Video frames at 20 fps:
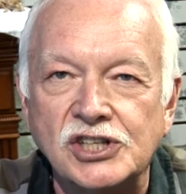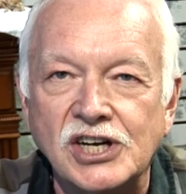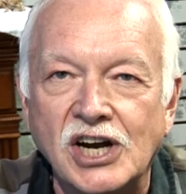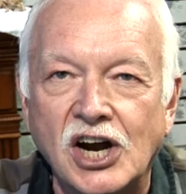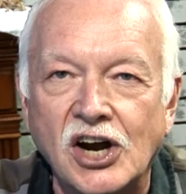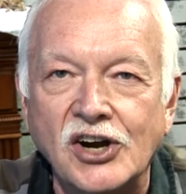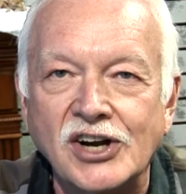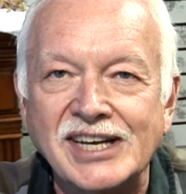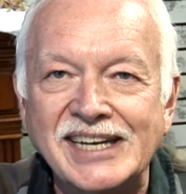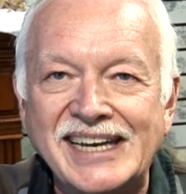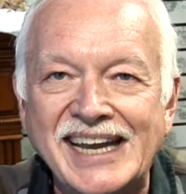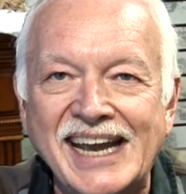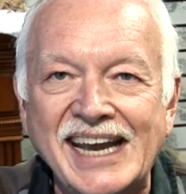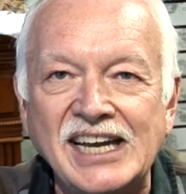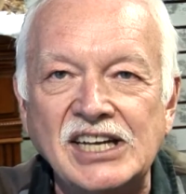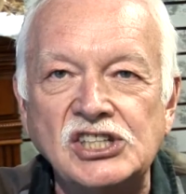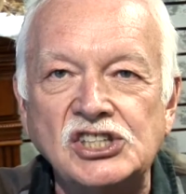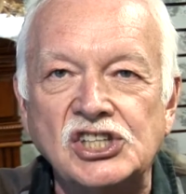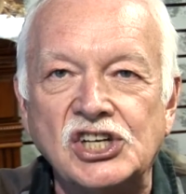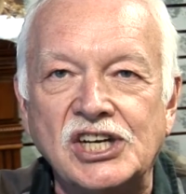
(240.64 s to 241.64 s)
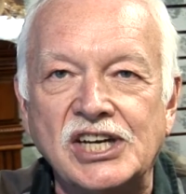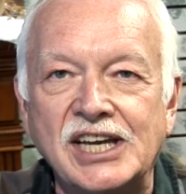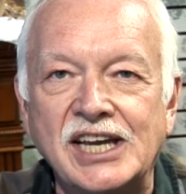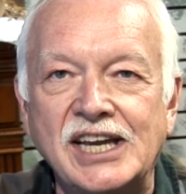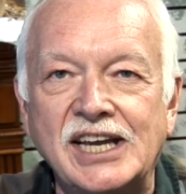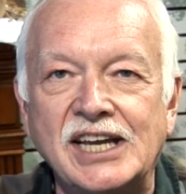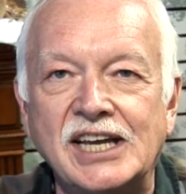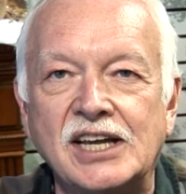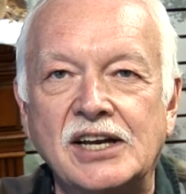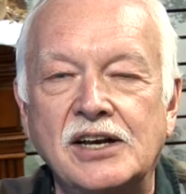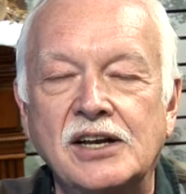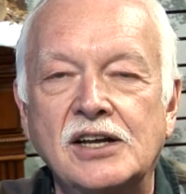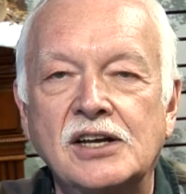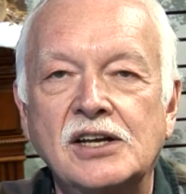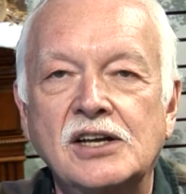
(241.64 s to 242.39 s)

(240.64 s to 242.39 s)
are engaging in